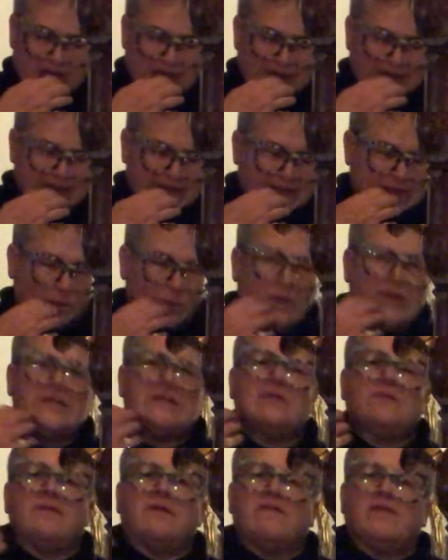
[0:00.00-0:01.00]
Like the
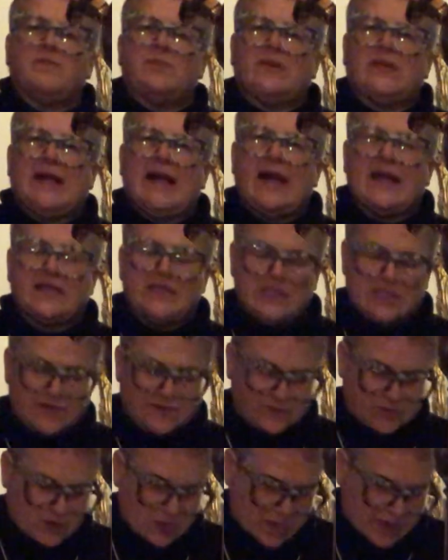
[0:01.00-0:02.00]
wisdom of the plant is
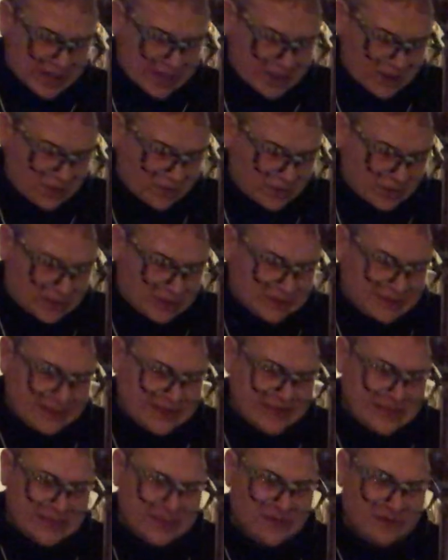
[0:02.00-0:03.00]
flowing out and
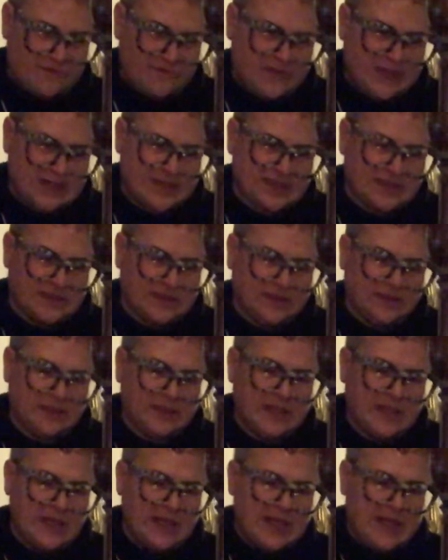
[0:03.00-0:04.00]
collecting in the vessel.
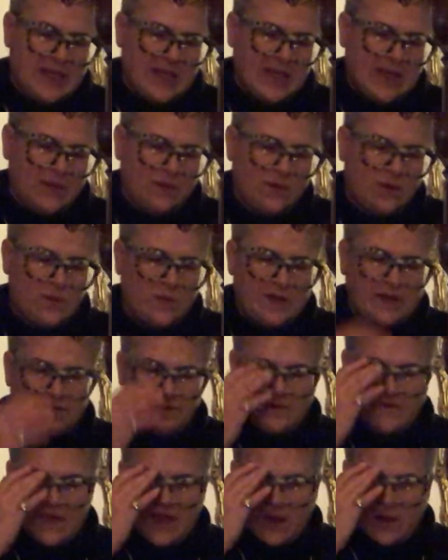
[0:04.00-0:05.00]
And what we have
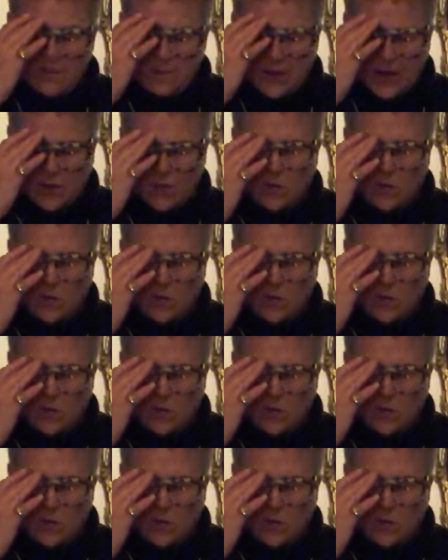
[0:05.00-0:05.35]
found by